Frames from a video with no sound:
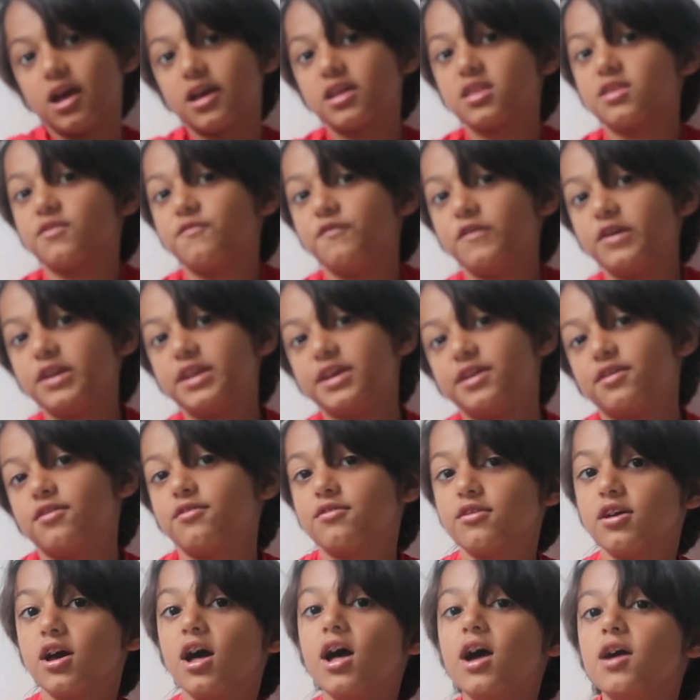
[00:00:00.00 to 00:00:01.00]
like the
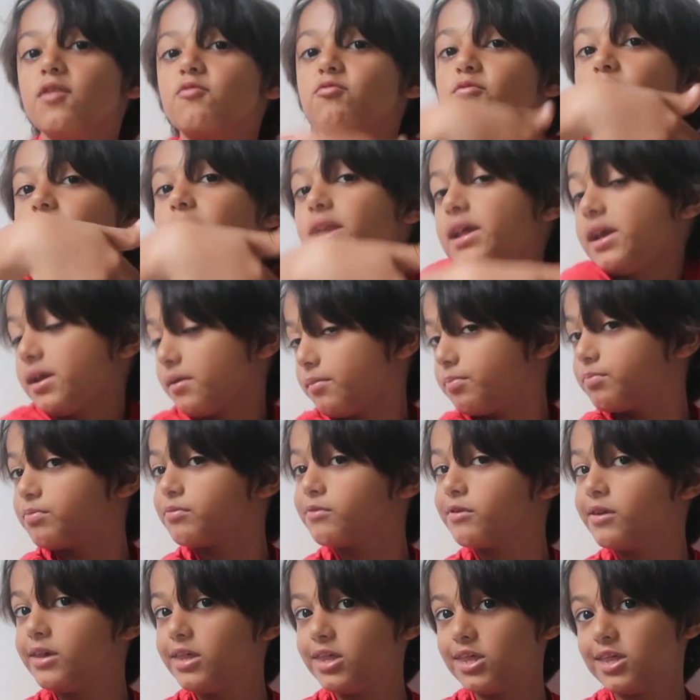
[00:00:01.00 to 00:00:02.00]
video. I really
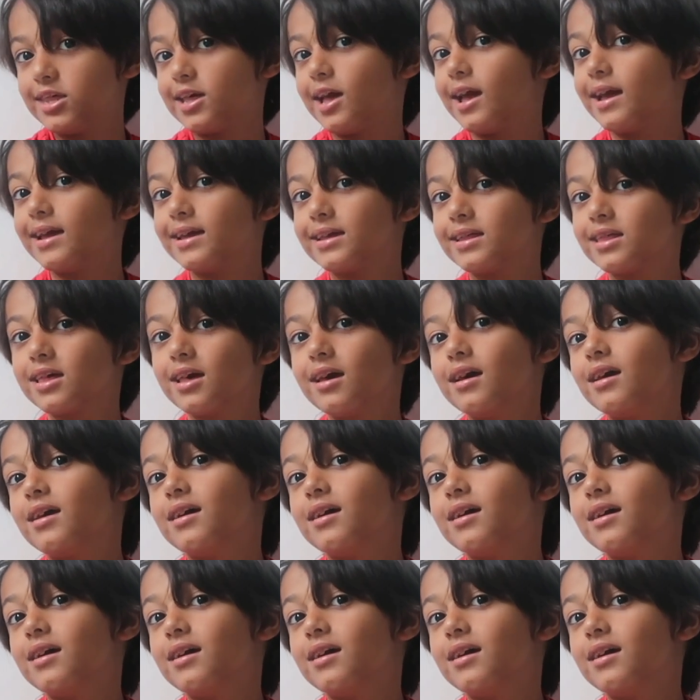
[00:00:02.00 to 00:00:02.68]
appreciate